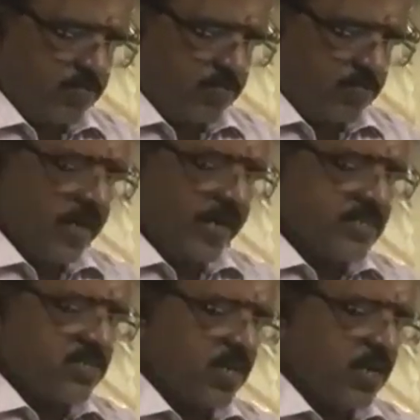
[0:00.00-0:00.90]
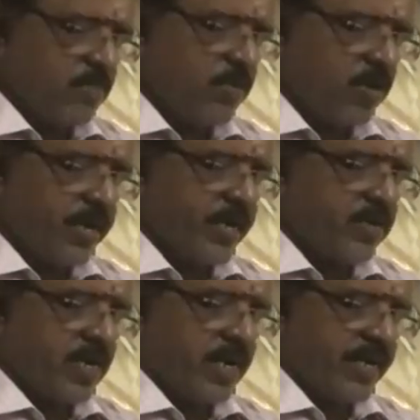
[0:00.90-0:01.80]
you are raising a body
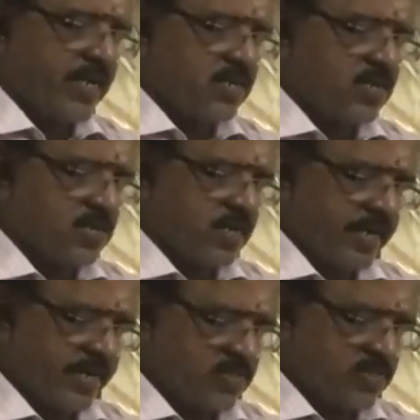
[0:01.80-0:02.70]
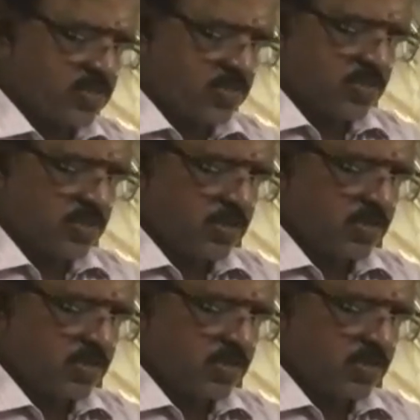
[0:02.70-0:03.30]
to a height h.